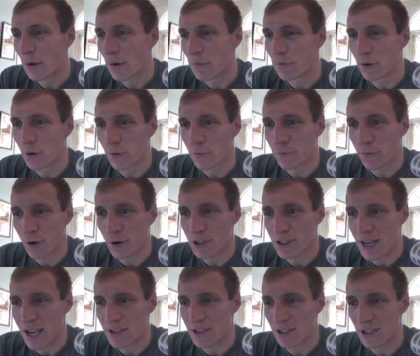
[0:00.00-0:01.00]
of your
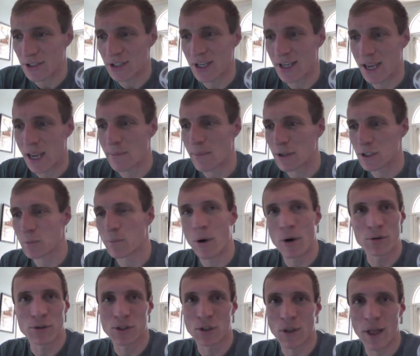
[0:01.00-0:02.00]
first SEC game, as
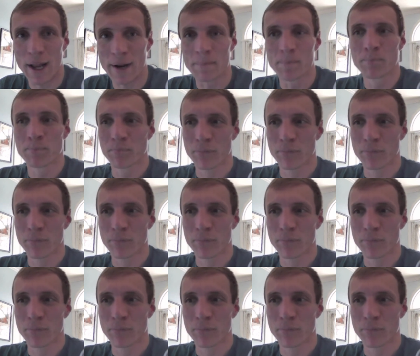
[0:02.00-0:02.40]
opposed to like